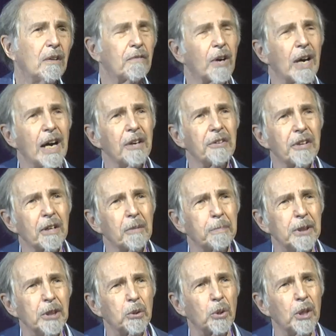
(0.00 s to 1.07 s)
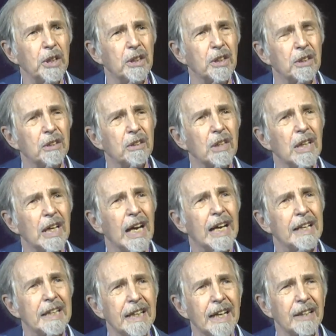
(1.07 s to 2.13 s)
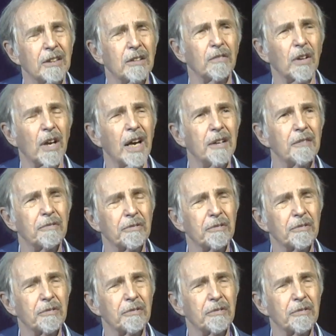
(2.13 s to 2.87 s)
for how they'll be treated at the end of life.